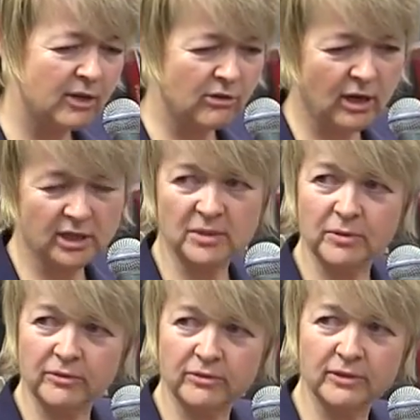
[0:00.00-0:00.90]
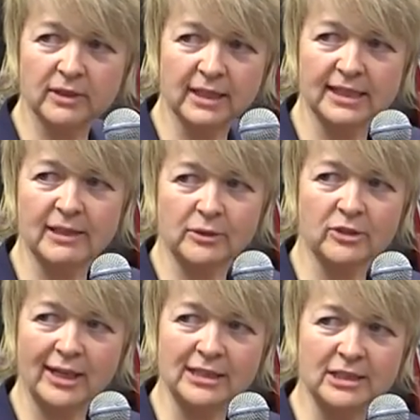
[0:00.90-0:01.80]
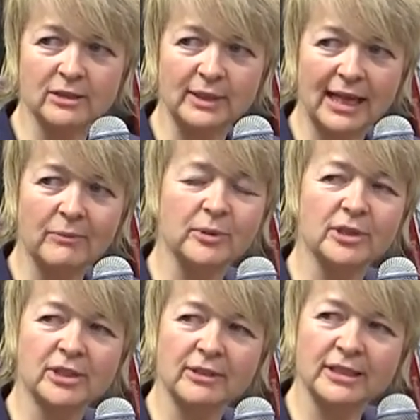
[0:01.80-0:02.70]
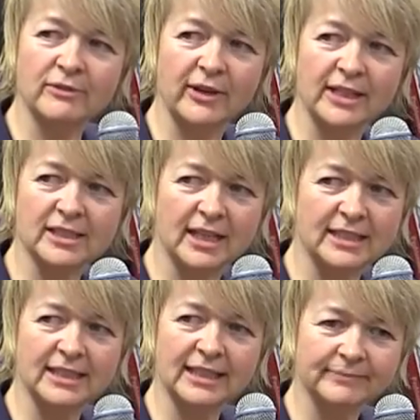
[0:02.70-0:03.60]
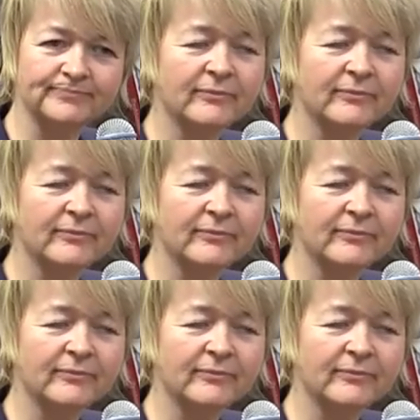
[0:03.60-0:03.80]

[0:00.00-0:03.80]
grasp of the things I was trying to do in that book. So it's very exciting.